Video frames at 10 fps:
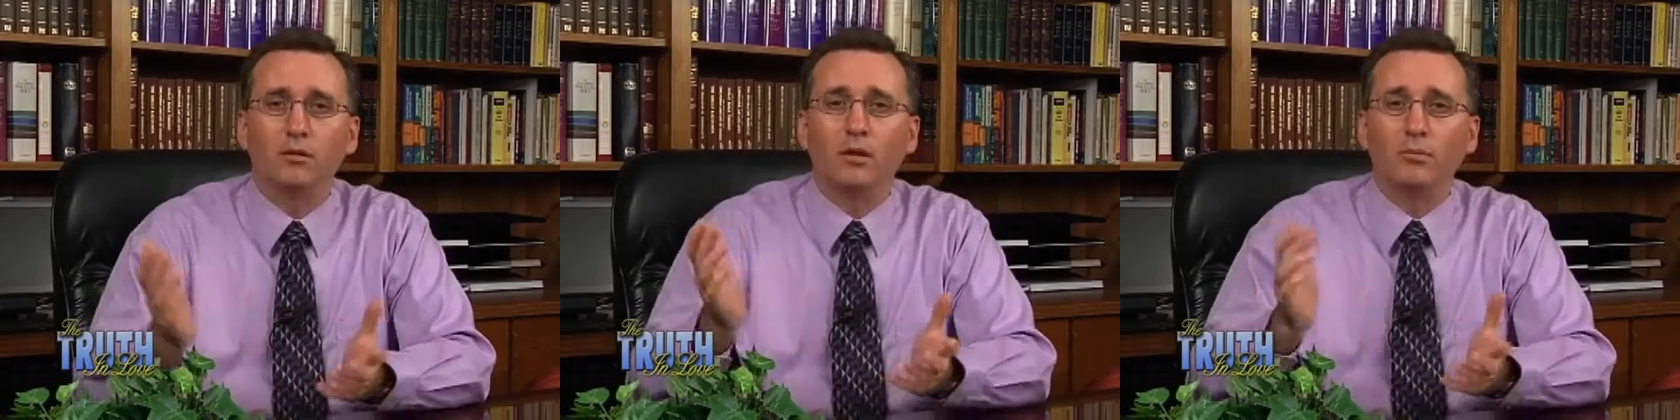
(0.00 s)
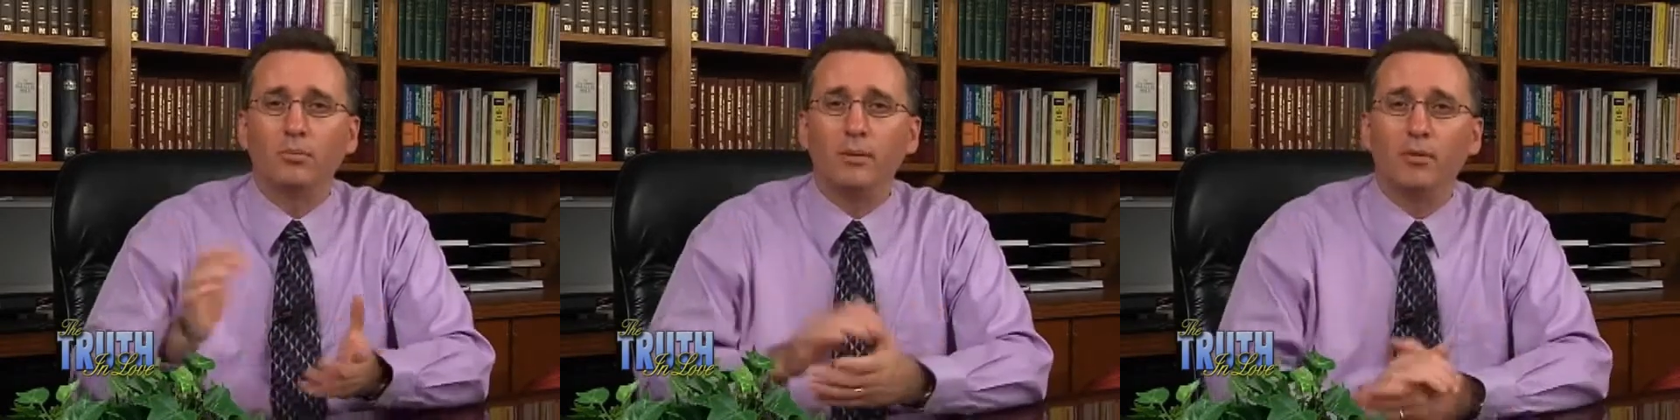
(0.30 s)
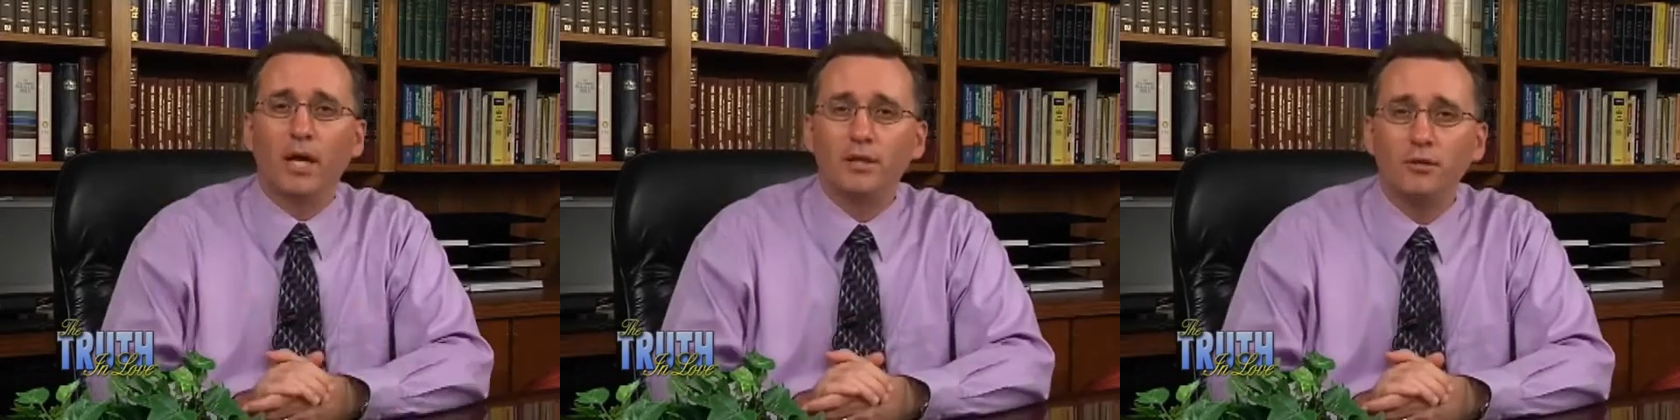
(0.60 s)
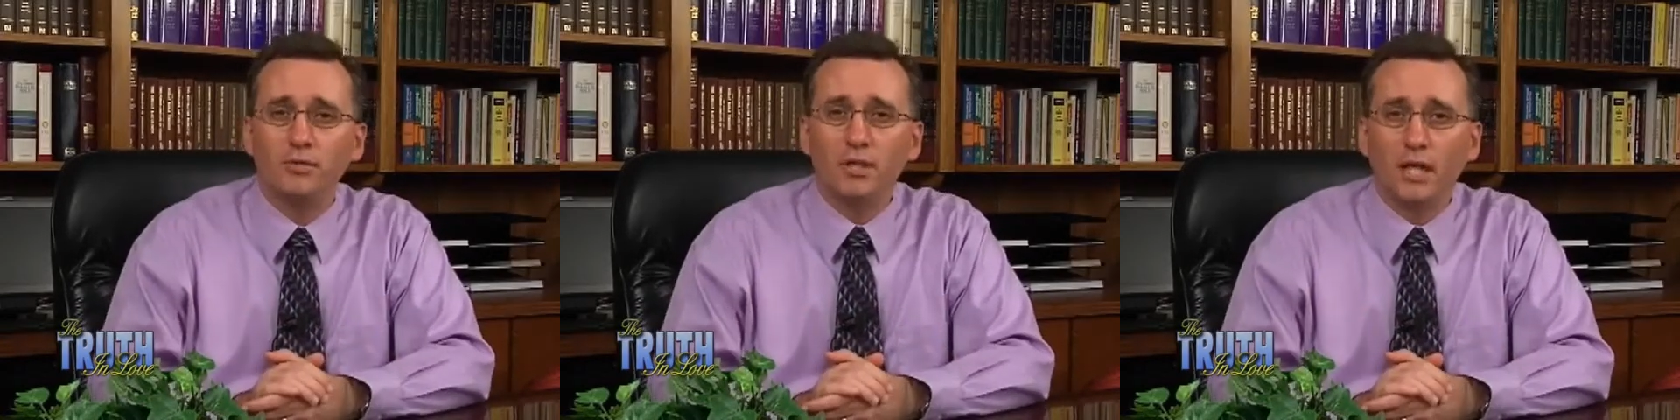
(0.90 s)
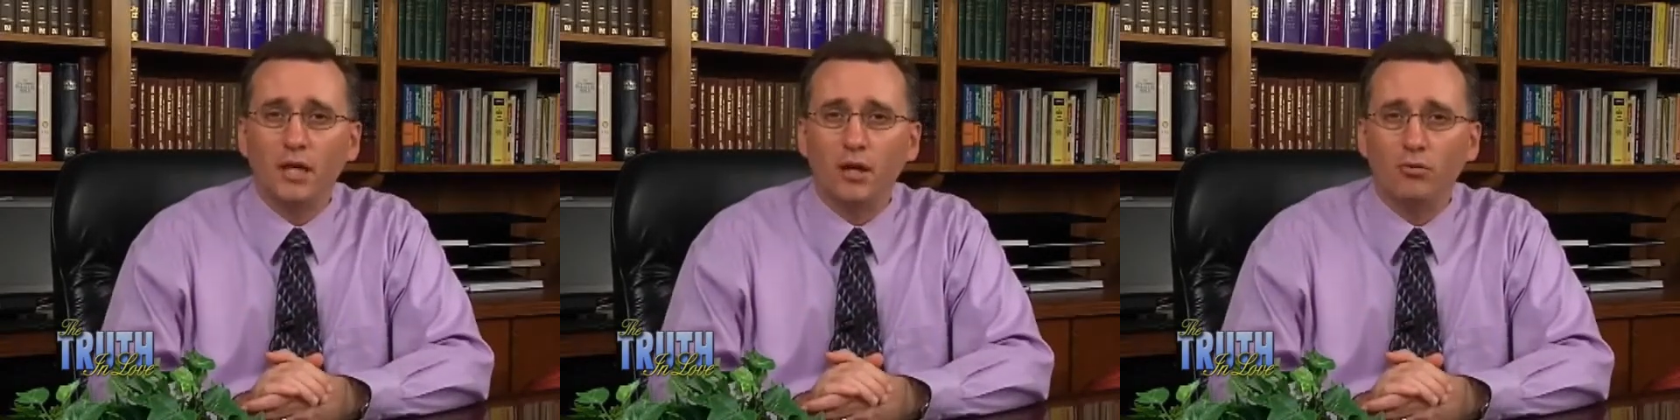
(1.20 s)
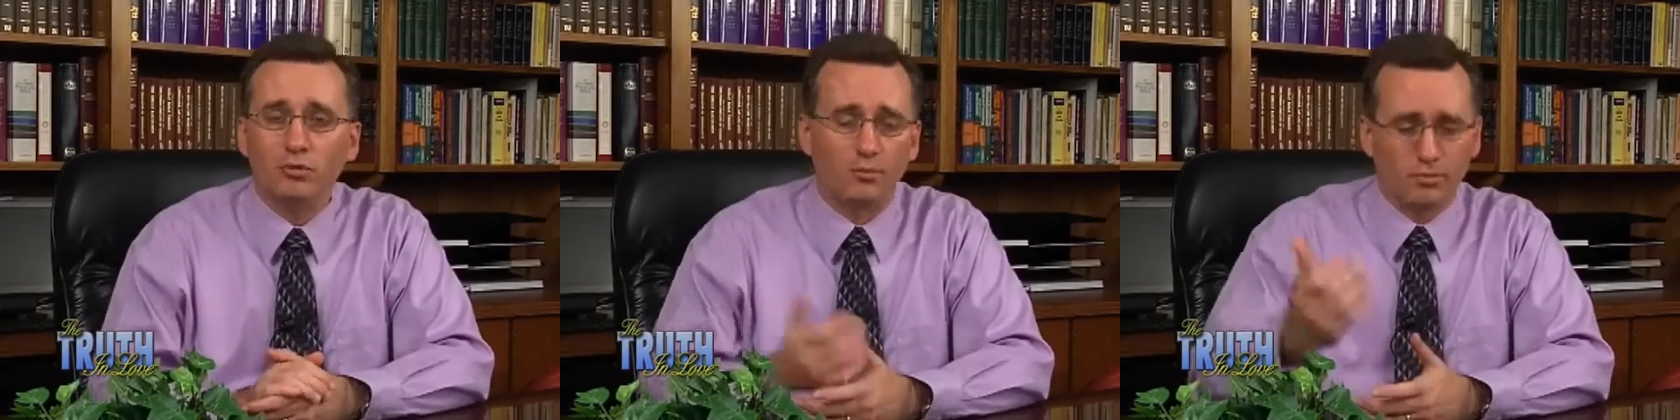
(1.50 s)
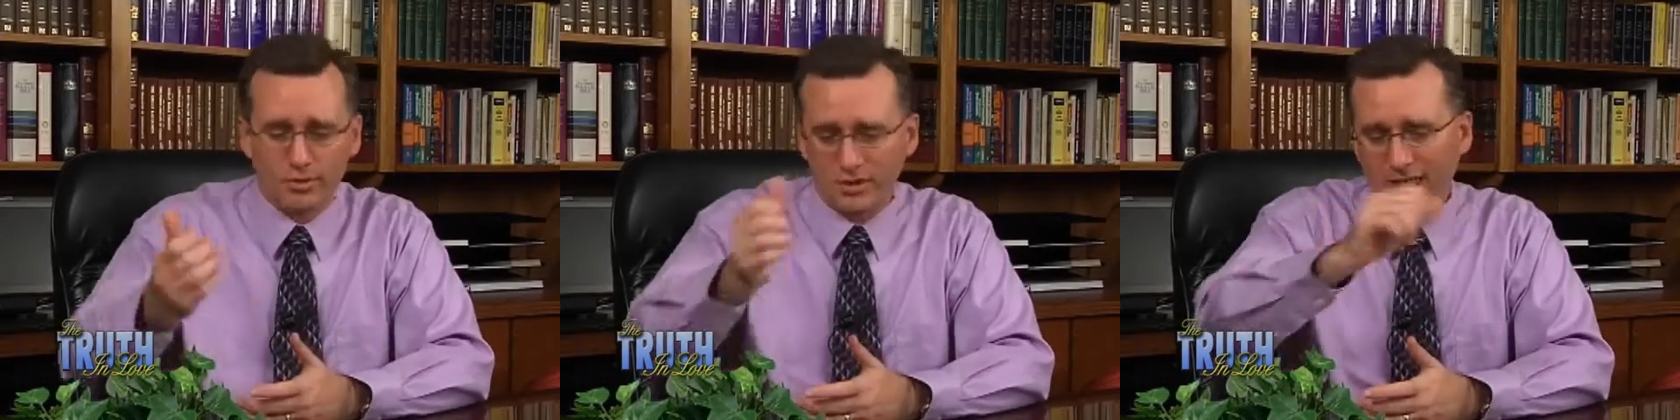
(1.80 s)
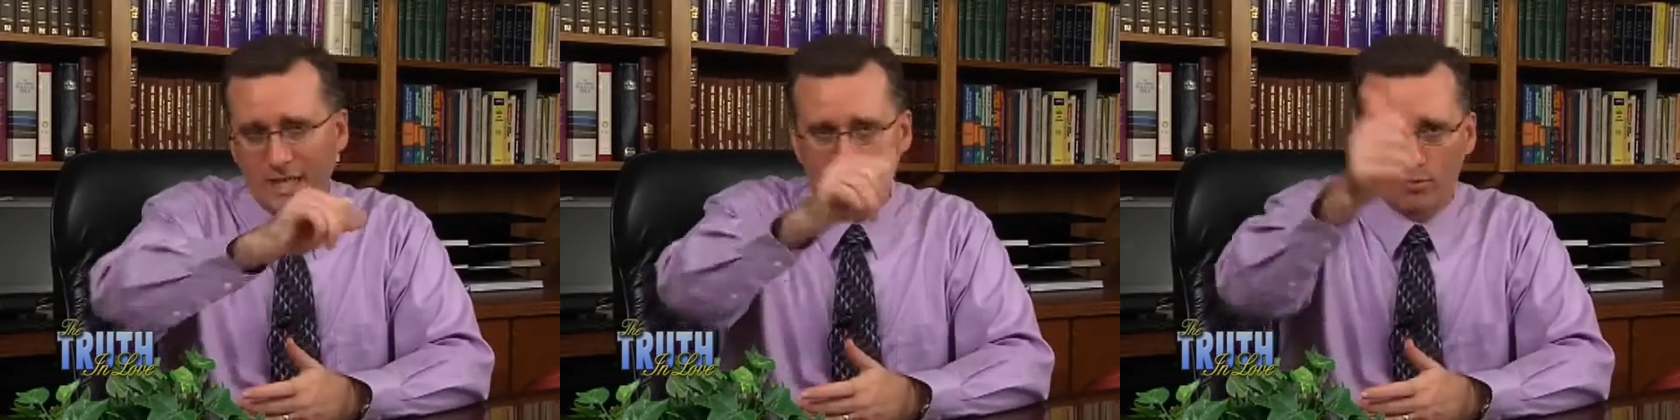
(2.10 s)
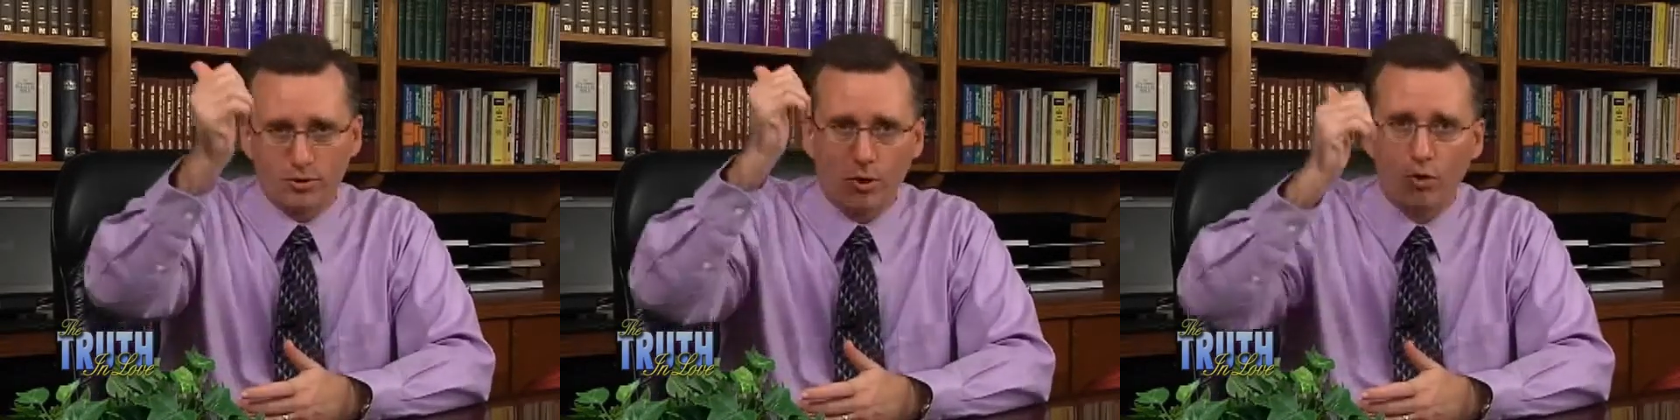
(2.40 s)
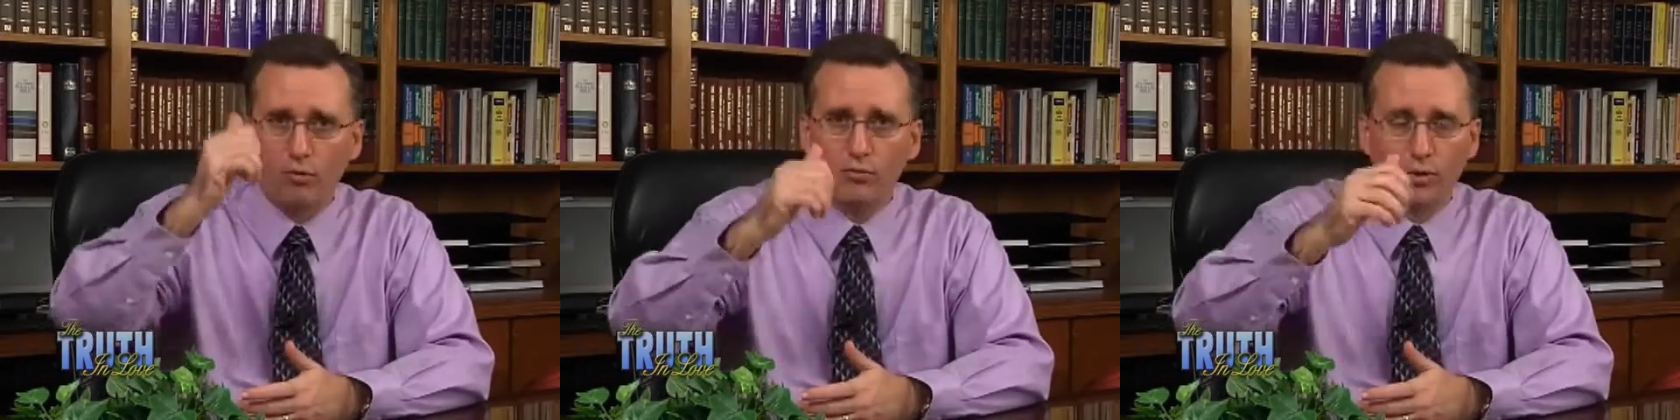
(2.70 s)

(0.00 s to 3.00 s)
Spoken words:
Other people like to use sticky notes. They'll put sticky notes all over.